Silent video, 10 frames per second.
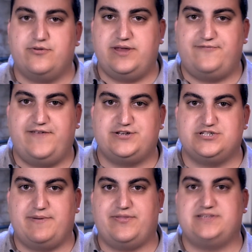other neat
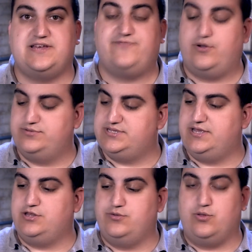features about these headphones
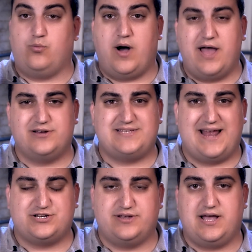include the wires
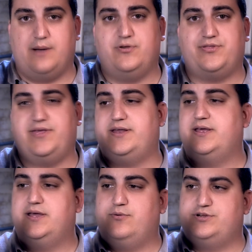that actually come with
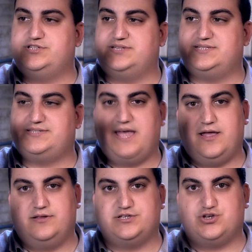it, which is this
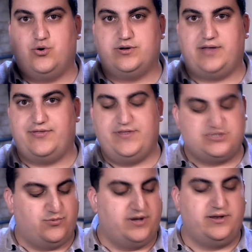tangleless cord like
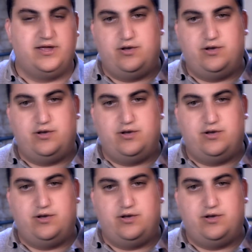this one,